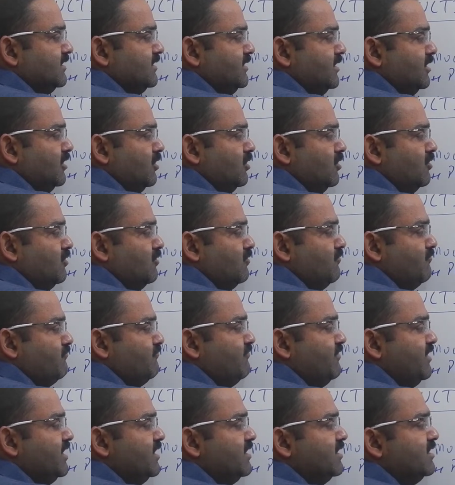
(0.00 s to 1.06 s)
now
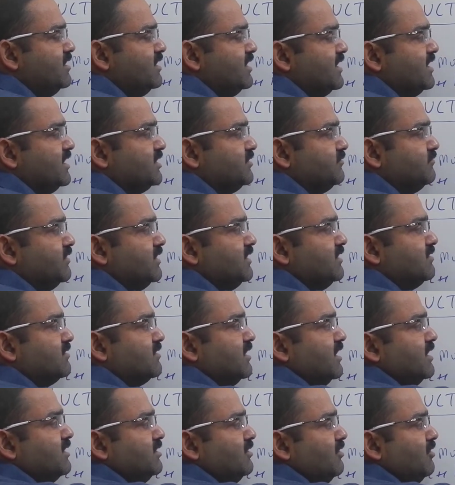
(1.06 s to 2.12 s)
where it will
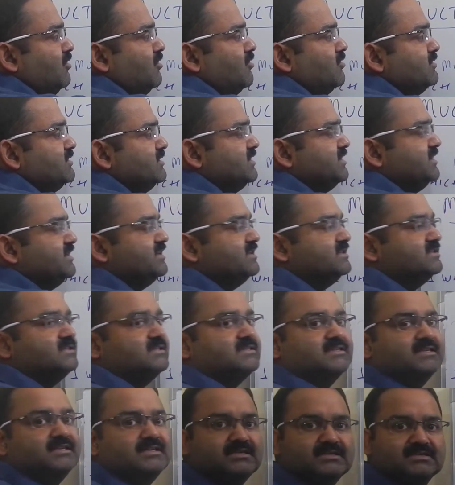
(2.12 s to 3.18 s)
run on these
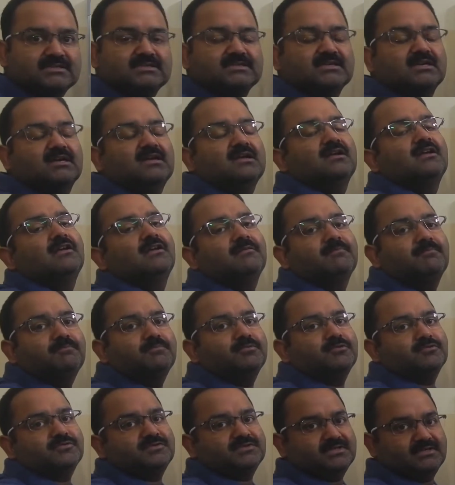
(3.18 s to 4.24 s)
six
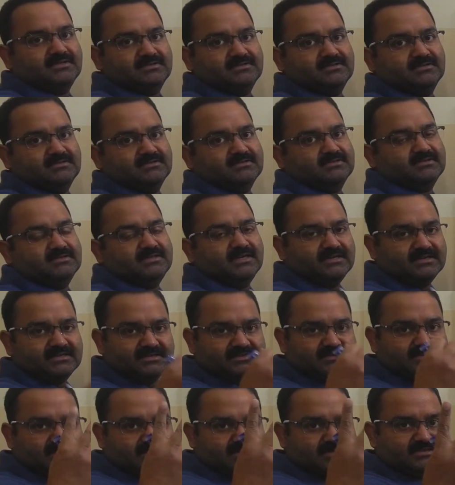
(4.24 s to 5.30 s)
processors? That
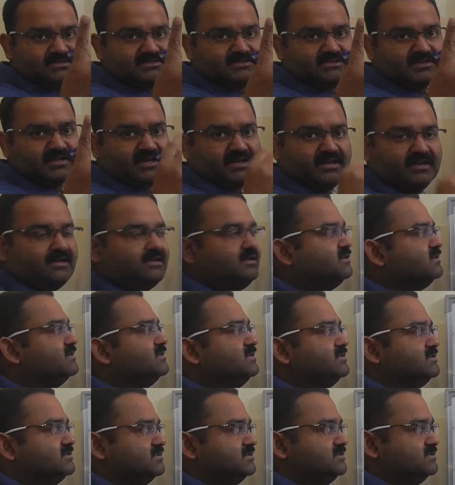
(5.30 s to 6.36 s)
is the second
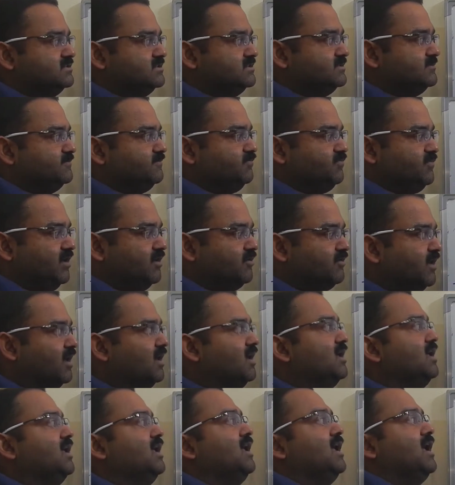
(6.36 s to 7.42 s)
decision. Okay,
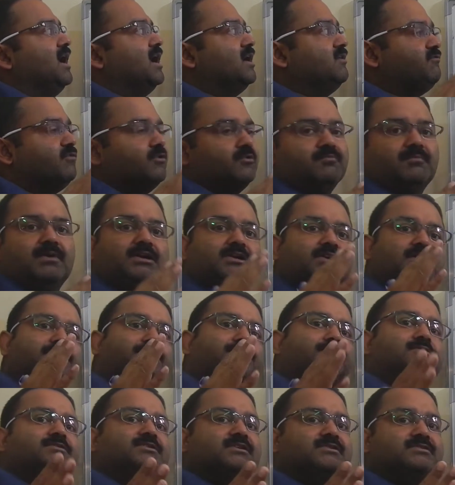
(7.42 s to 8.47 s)
and for
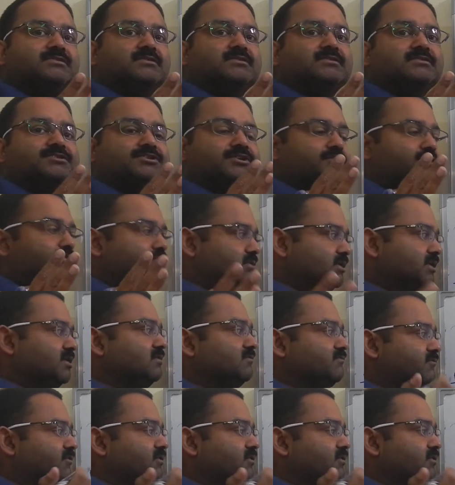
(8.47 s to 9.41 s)
multiprocessor scheduling,